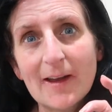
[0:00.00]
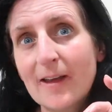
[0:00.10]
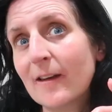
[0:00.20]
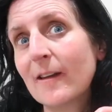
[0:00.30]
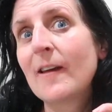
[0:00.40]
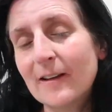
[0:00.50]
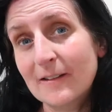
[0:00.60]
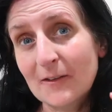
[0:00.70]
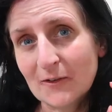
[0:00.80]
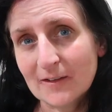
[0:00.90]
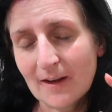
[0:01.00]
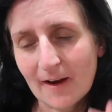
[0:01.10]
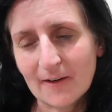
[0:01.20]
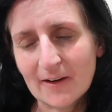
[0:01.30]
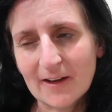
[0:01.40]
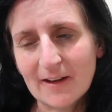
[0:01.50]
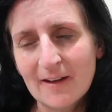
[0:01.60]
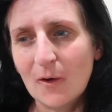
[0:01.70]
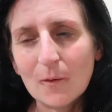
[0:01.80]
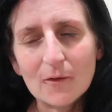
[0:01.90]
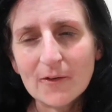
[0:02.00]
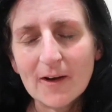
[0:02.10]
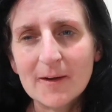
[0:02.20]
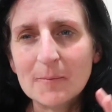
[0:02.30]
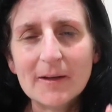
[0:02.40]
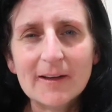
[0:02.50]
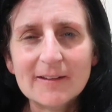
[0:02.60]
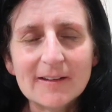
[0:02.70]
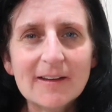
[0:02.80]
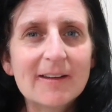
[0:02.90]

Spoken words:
and it's not just Harry all the time being a dick,